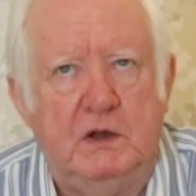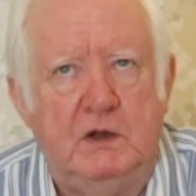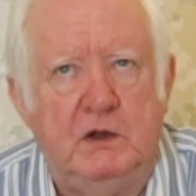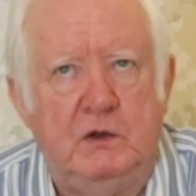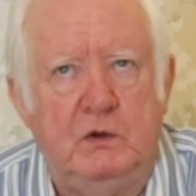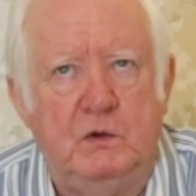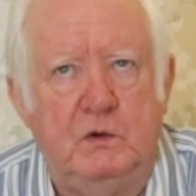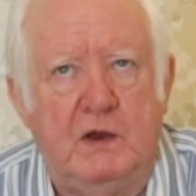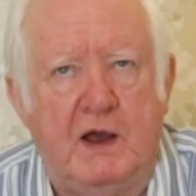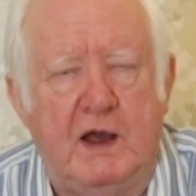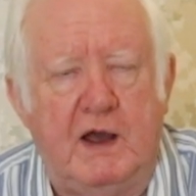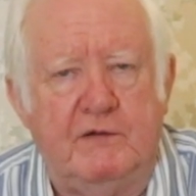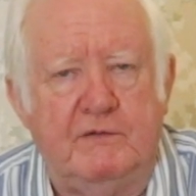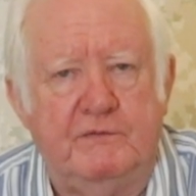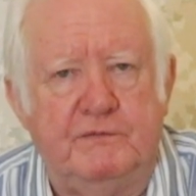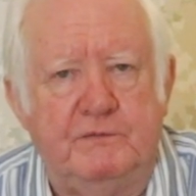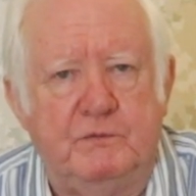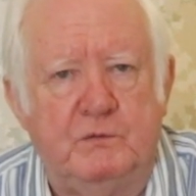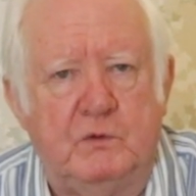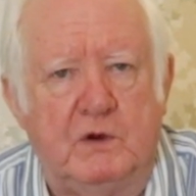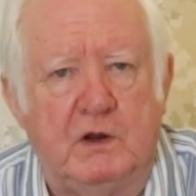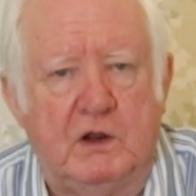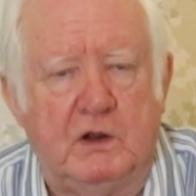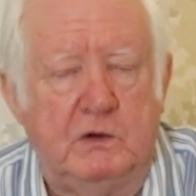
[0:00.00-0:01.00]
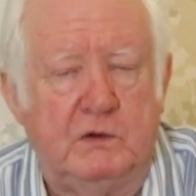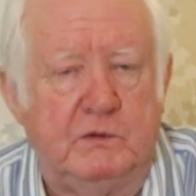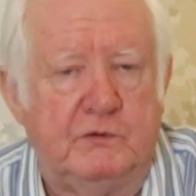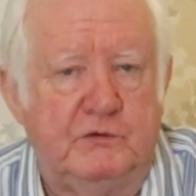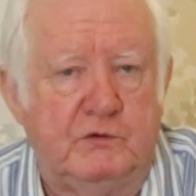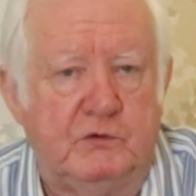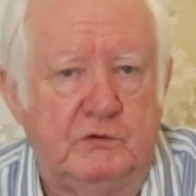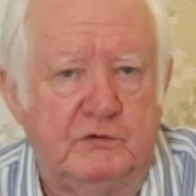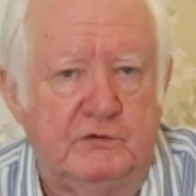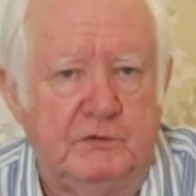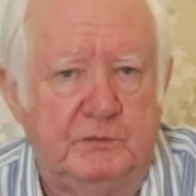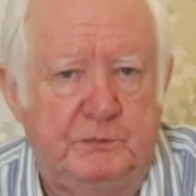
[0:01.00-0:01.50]
You have what I always
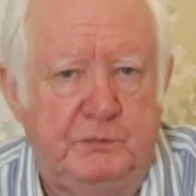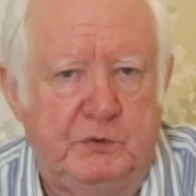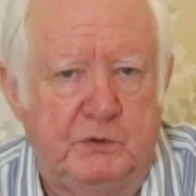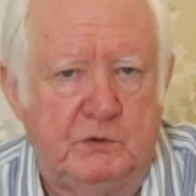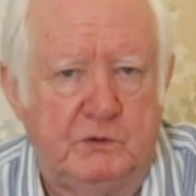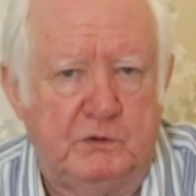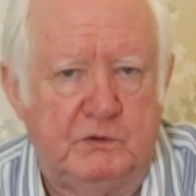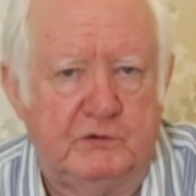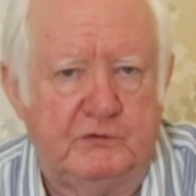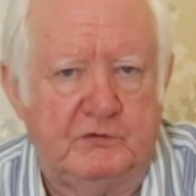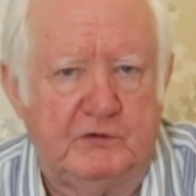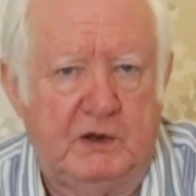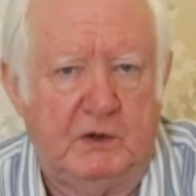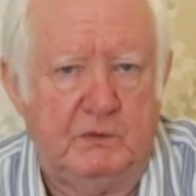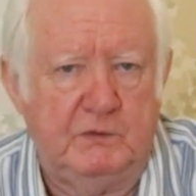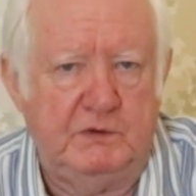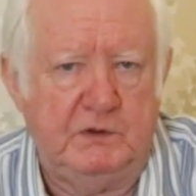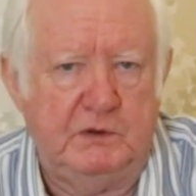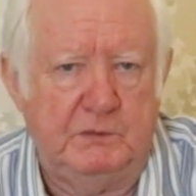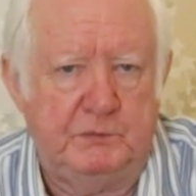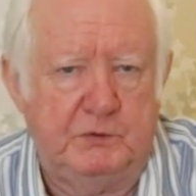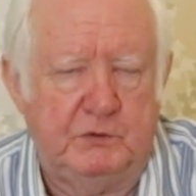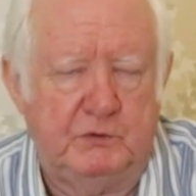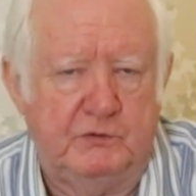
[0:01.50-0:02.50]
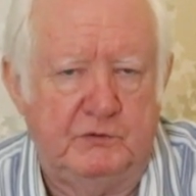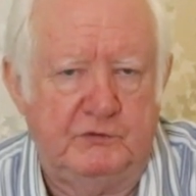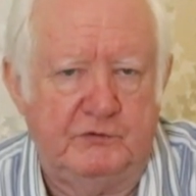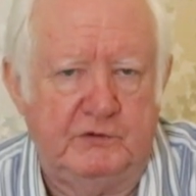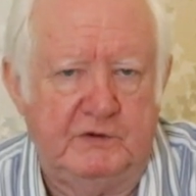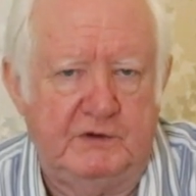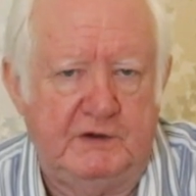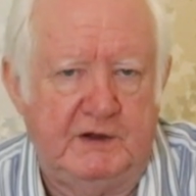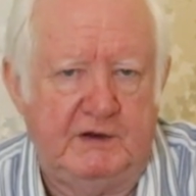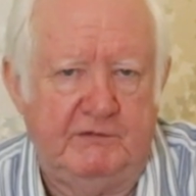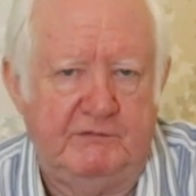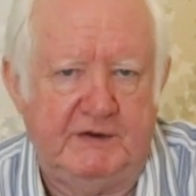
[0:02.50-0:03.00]
call a pause, like when you pause your
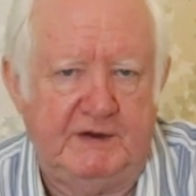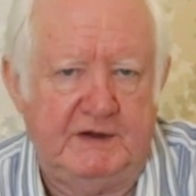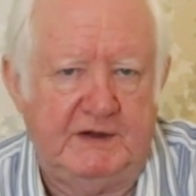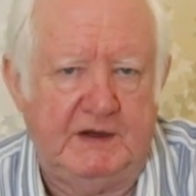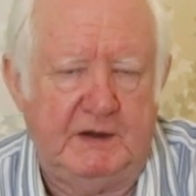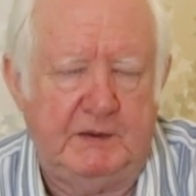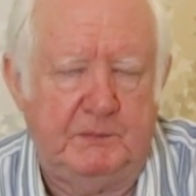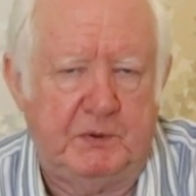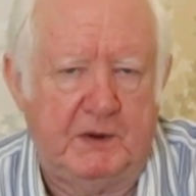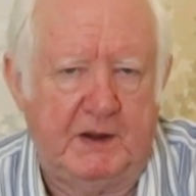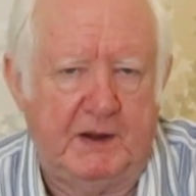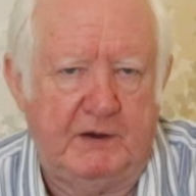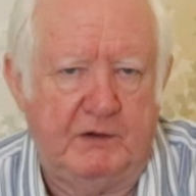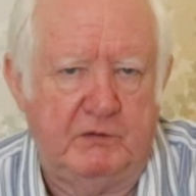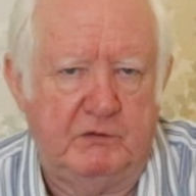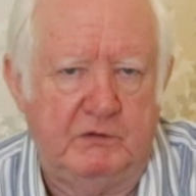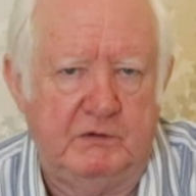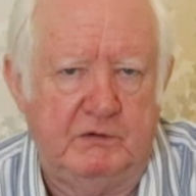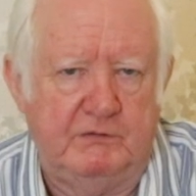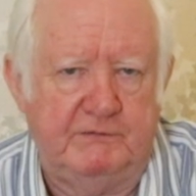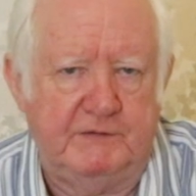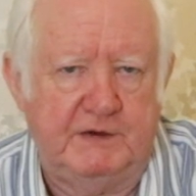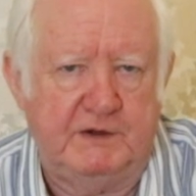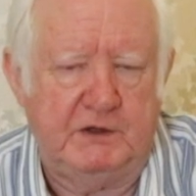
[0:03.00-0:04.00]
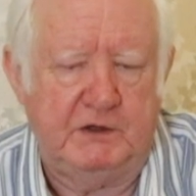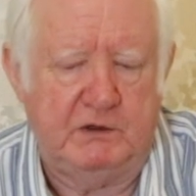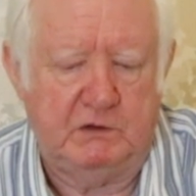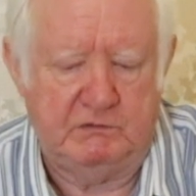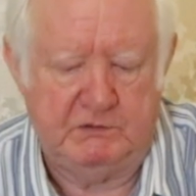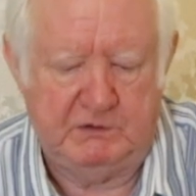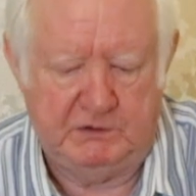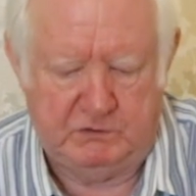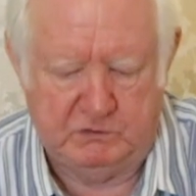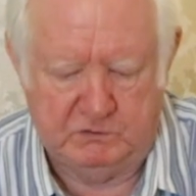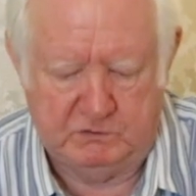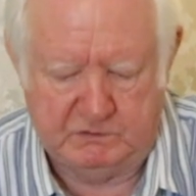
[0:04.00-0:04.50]
DVD player or your video
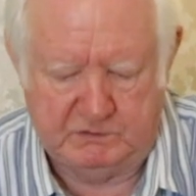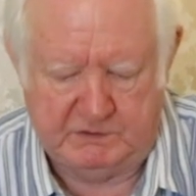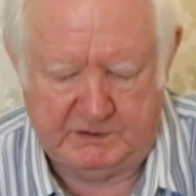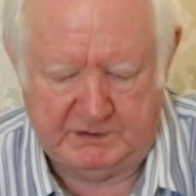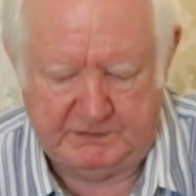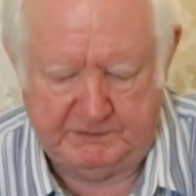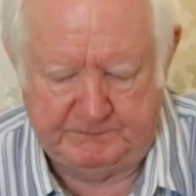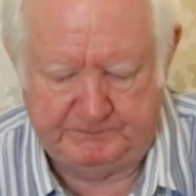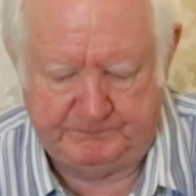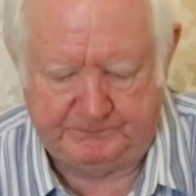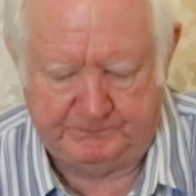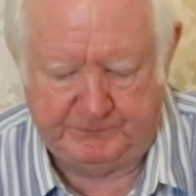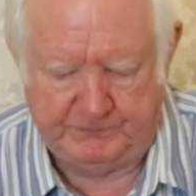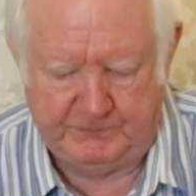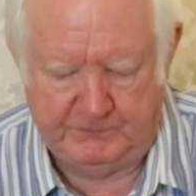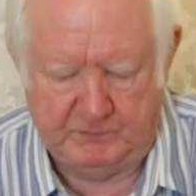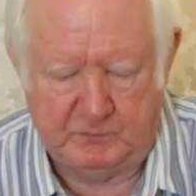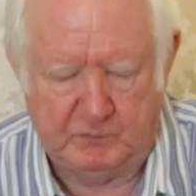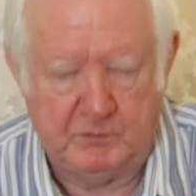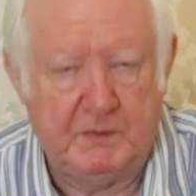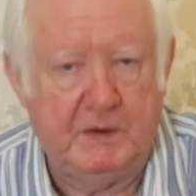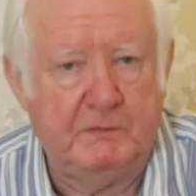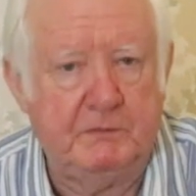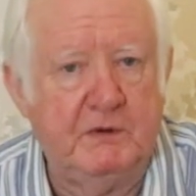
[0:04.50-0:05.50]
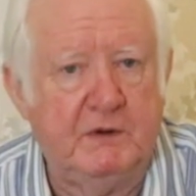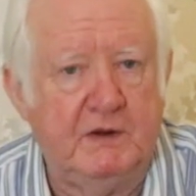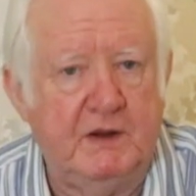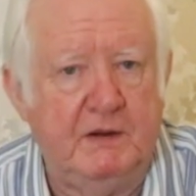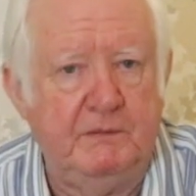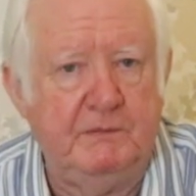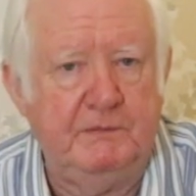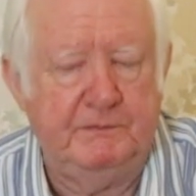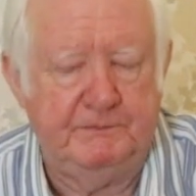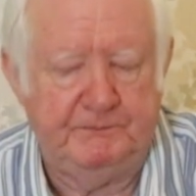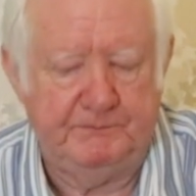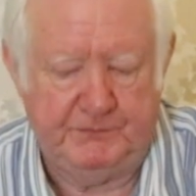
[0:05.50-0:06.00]
recorder. Remember
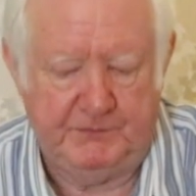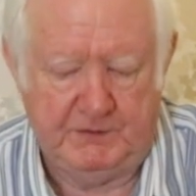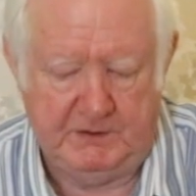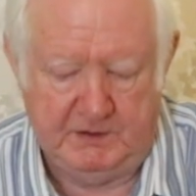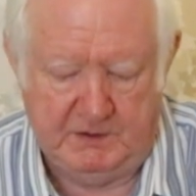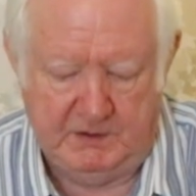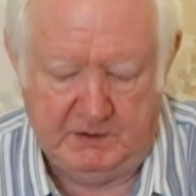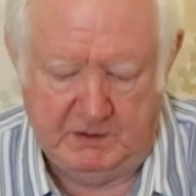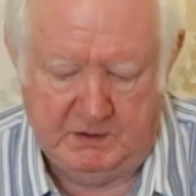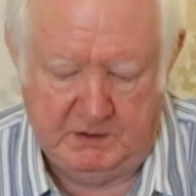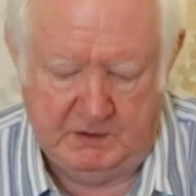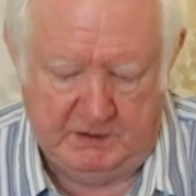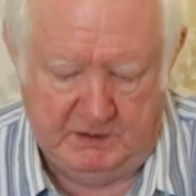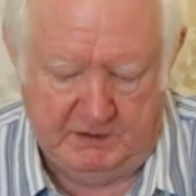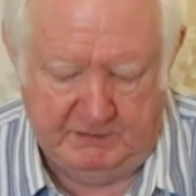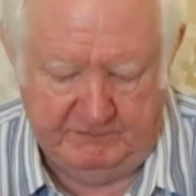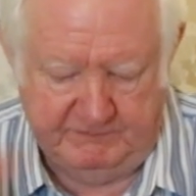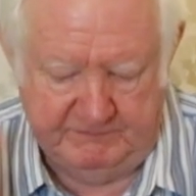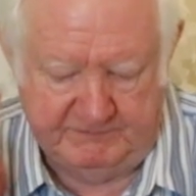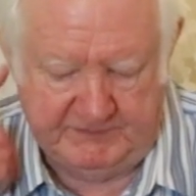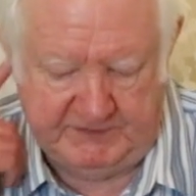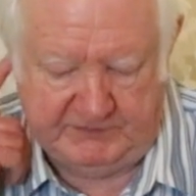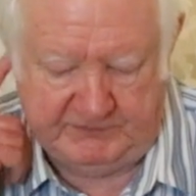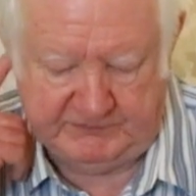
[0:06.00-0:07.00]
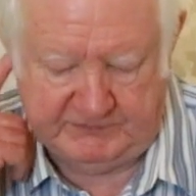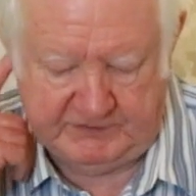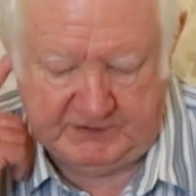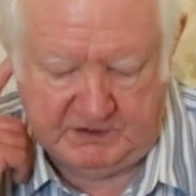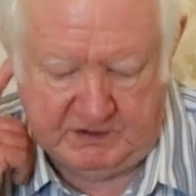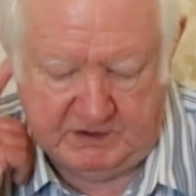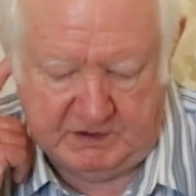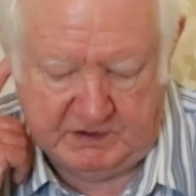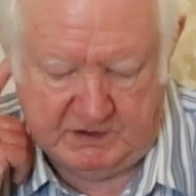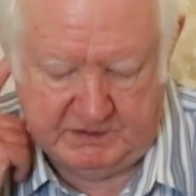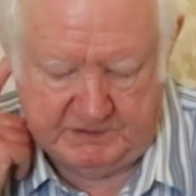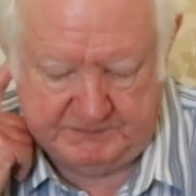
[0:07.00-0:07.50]
that?
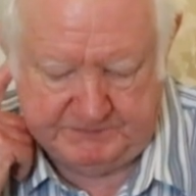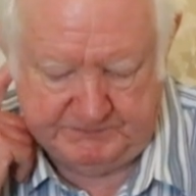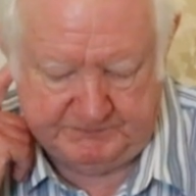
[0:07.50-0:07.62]
VCR.